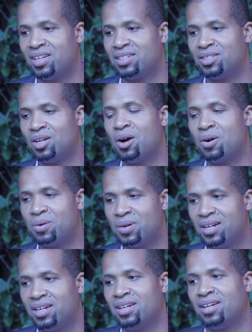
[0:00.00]
So
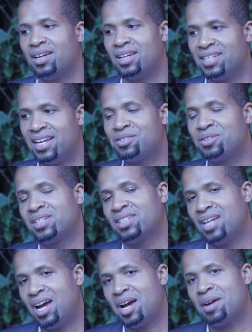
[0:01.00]
it's an interesting
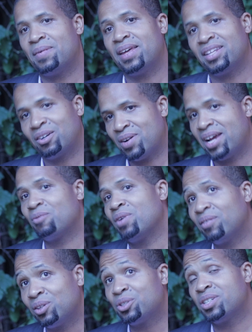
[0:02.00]
time. And the Grenada
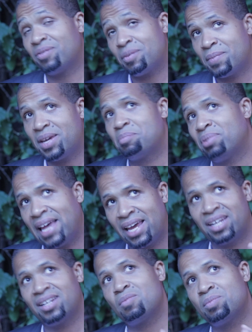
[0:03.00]
Revolution, for me,
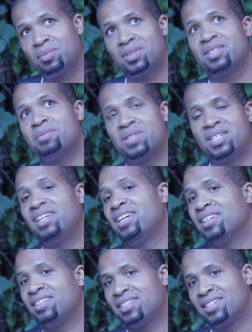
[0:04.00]
planted some
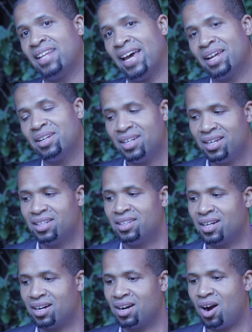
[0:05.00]
seeds that
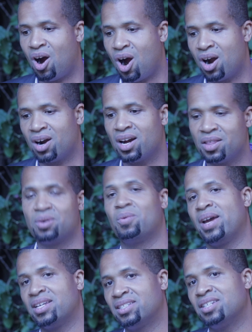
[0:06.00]
there are other
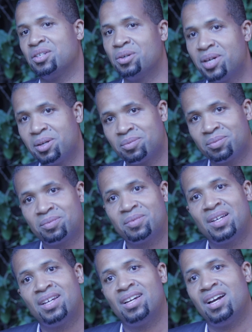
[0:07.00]
ways to do it.
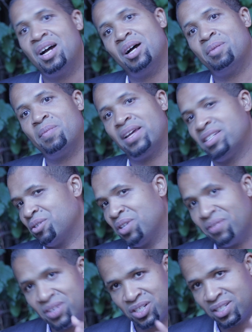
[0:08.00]
And so
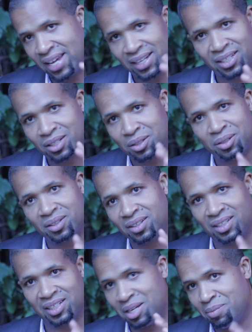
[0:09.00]
even just that little
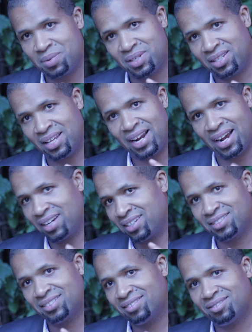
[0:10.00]
glimpse that I
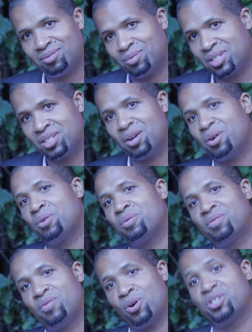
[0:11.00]
was so
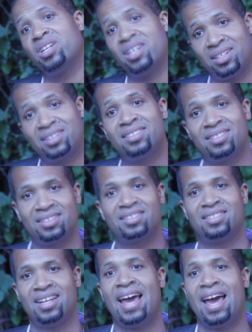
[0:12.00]
fortunate
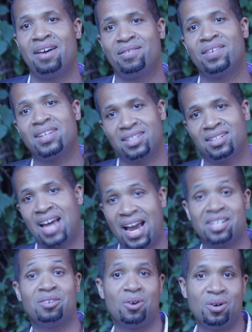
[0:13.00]
to have as a
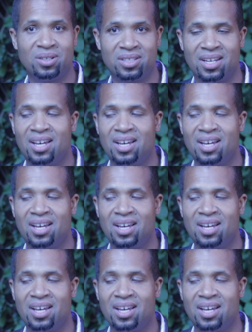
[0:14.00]
9-year-old